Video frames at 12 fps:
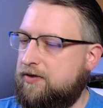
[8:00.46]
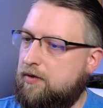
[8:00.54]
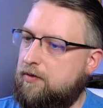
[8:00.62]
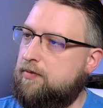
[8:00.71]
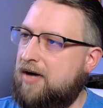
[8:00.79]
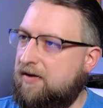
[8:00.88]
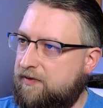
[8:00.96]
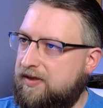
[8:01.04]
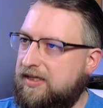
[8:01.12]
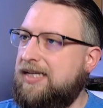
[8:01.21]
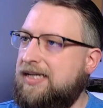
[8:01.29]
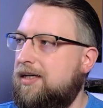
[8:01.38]
So
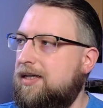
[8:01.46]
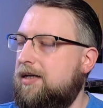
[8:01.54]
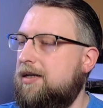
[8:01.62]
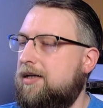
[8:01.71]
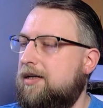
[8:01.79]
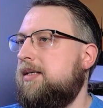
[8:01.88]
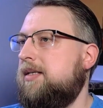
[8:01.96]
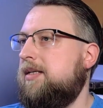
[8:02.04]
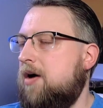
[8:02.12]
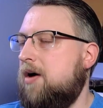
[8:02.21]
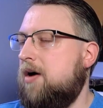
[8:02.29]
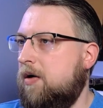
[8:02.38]
roughly
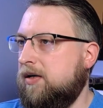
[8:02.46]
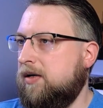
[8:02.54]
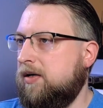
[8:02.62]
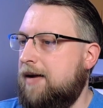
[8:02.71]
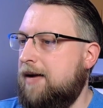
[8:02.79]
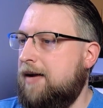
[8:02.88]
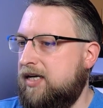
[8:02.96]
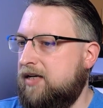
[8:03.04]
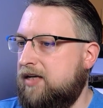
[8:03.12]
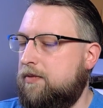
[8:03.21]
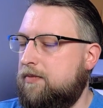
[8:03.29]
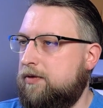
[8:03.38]
the August
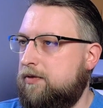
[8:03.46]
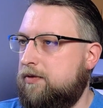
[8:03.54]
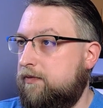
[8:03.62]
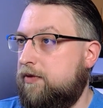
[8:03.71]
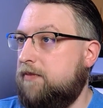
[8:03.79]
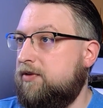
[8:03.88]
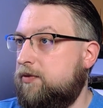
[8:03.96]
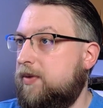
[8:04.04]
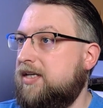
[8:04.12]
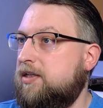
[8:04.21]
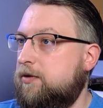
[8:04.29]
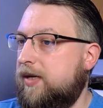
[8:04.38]
update from, from
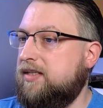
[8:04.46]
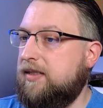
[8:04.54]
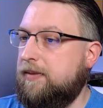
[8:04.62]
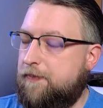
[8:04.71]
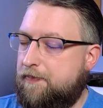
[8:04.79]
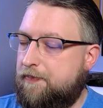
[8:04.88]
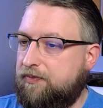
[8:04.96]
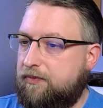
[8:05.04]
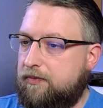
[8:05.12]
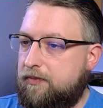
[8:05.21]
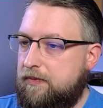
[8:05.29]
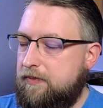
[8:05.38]
2020.
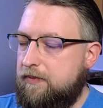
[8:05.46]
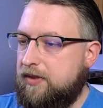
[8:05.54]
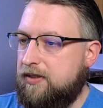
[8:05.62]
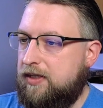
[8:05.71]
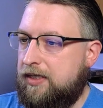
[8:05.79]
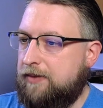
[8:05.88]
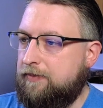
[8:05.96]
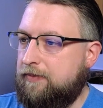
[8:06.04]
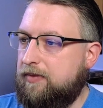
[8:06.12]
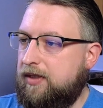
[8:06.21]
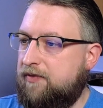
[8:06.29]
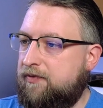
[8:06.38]

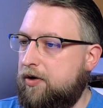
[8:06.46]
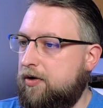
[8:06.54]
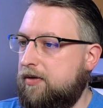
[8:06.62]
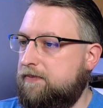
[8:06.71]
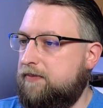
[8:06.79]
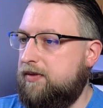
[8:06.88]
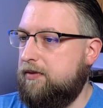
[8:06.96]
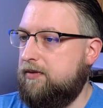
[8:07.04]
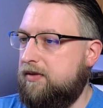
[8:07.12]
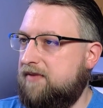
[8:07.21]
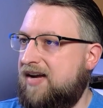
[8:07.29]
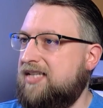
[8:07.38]
Um, if your
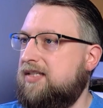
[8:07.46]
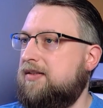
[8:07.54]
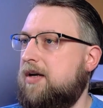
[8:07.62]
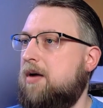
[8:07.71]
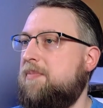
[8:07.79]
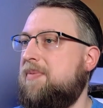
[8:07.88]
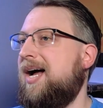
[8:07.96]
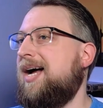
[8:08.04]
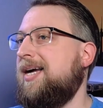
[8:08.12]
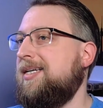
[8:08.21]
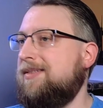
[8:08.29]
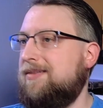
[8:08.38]
devices are
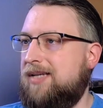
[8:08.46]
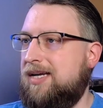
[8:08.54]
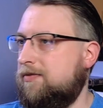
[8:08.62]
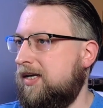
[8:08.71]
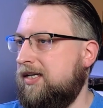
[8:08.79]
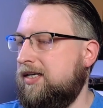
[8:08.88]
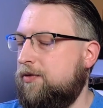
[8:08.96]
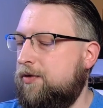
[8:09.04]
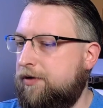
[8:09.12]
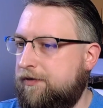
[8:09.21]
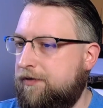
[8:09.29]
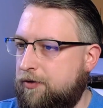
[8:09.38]
behind, they are running an
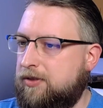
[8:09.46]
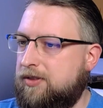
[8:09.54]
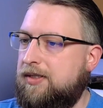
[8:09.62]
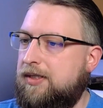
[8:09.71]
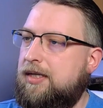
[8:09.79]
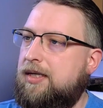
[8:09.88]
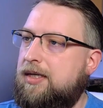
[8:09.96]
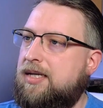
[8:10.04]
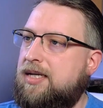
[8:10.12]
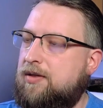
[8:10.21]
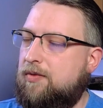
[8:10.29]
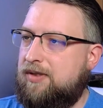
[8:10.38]
older version,
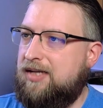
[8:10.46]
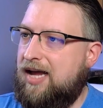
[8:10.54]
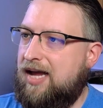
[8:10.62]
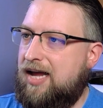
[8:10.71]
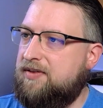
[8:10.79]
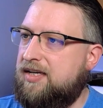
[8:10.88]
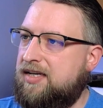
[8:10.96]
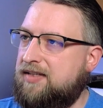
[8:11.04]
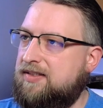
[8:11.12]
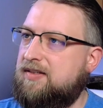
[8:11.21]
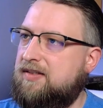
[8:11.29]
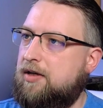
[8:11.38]
they don't have the
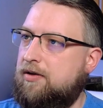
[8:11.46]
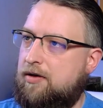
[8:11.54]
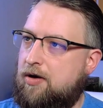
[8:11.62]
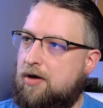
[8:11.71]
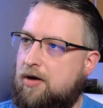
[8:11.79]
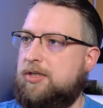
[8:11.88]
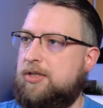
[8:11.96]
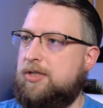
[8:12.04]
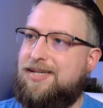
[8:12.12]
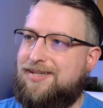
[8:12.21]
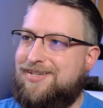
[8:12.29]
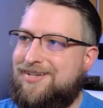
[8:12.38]
necessary
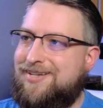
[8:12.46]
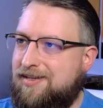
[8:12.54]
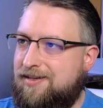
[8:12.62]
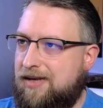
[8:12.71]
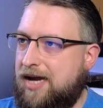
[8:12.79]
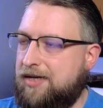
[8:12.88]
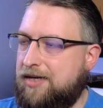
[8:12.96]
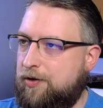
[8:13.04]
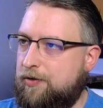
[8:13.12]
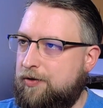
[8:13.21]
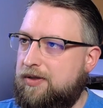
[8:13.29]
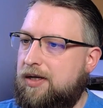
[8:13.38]
logic in the client
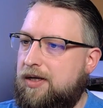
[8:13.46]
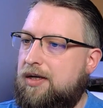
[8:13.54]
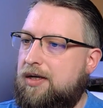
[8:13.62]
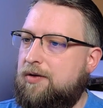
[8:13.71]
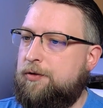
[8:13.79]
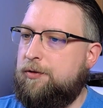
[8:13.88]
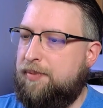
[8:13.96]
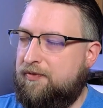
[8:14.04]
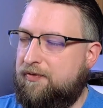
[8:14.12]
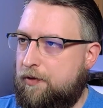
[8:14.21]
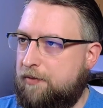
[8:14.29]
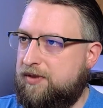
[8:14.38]
code to
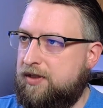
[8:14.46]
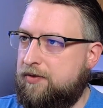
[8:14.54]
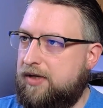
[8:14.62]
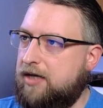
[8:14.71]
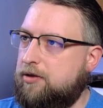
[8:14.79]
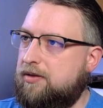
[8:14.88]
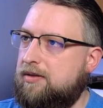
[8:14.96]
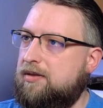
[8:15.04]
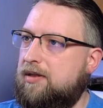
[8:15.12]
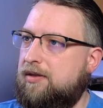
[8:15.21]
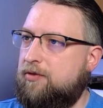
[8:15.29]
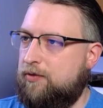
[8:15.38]
perform the
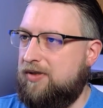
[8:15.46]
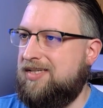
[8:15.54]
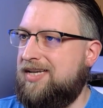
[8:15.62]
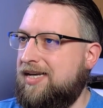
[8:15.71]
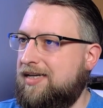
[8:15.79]
connection to the